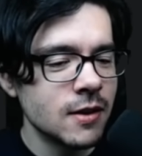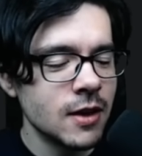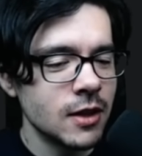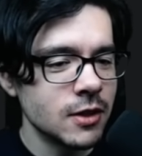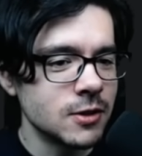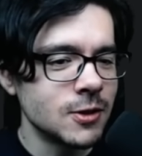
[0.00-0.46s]

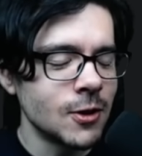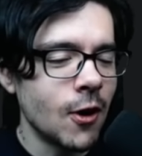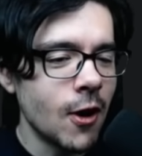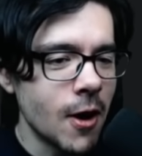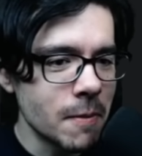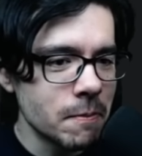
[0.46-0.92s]
at the
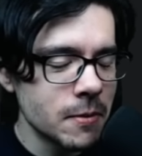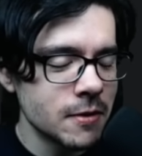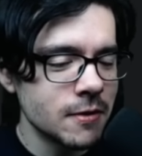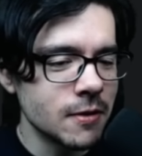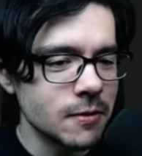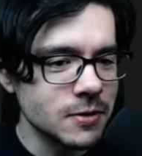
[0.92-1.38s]
top
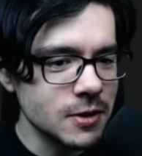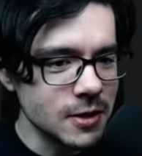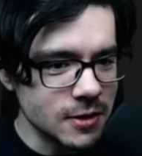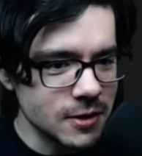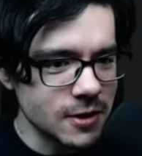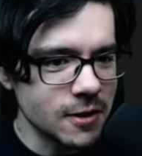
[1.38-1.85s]
of
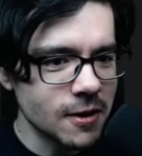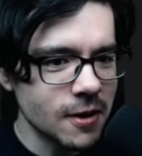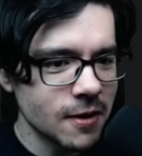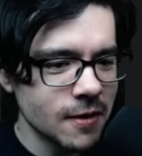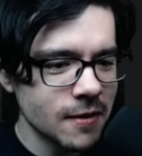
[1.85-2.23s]
C tier.